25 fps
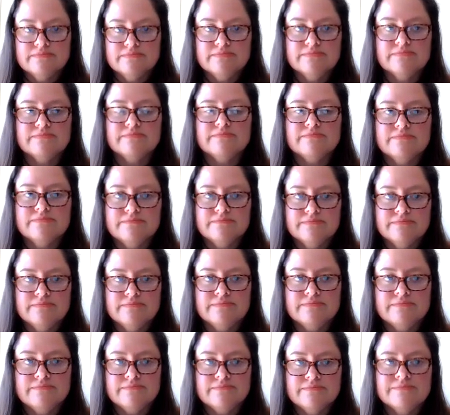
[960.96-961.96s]

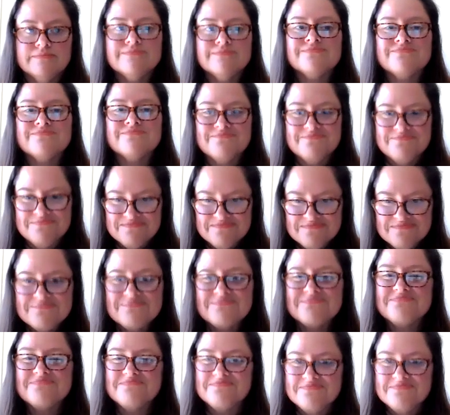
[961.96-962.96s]

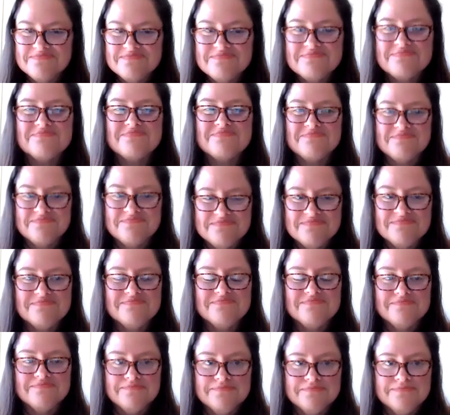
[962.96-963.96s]

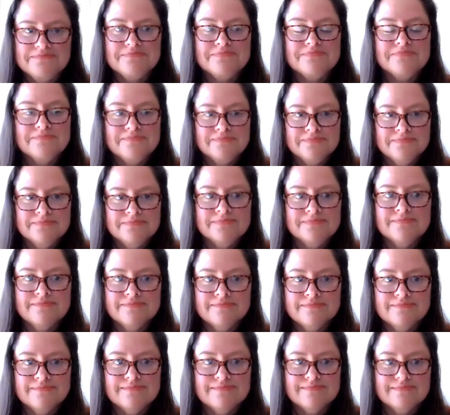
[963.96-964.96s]

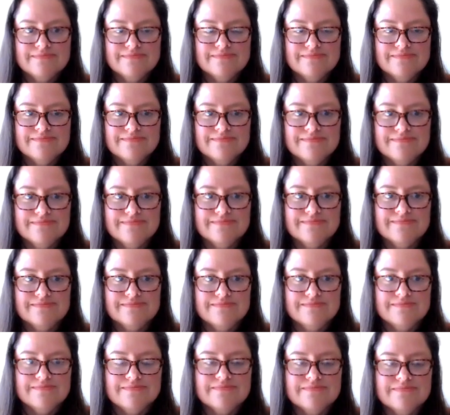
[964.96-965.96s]

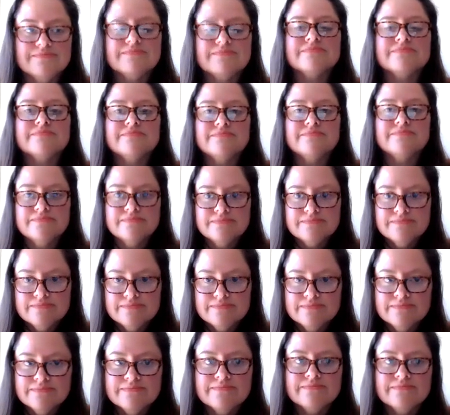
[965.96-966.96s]

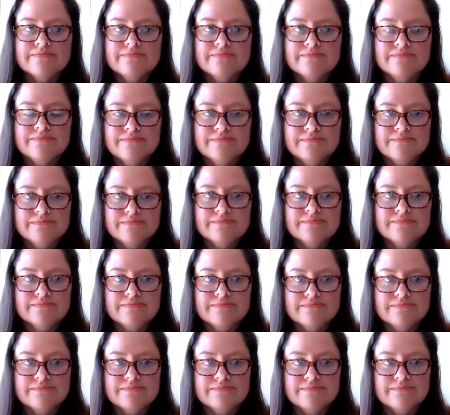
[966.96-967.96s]

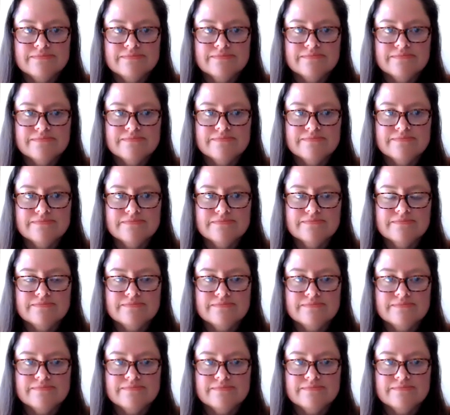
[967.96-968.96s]
[no speech]